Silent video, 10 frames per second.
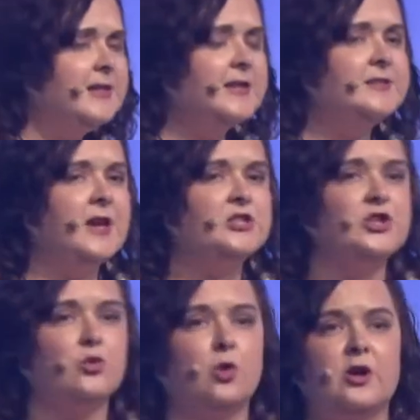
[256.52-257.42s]
next
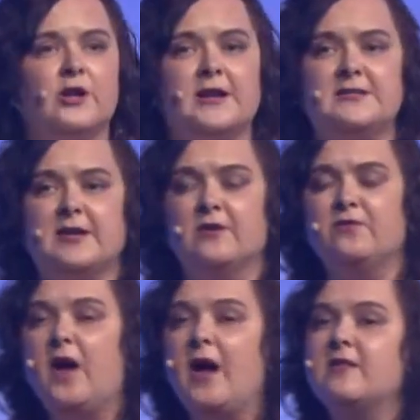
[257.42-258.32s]
section, we're going to
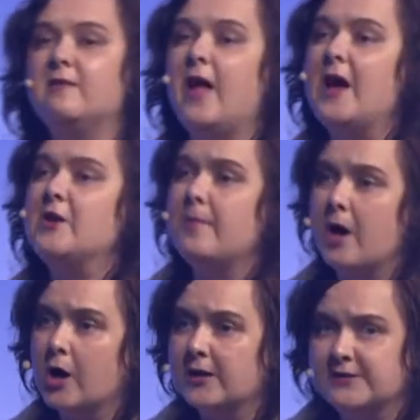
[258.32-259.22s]
identify the Latin
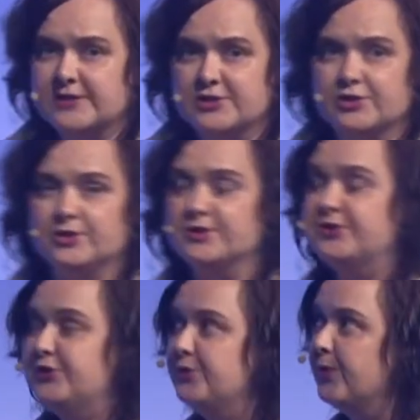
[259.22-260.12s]
American digital
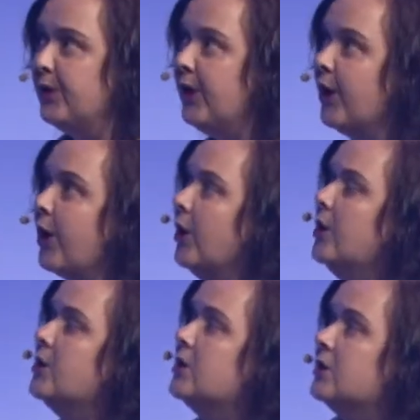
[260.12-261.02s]
consumer here.
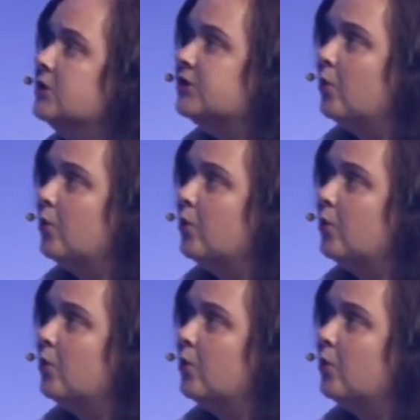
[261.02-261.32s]
So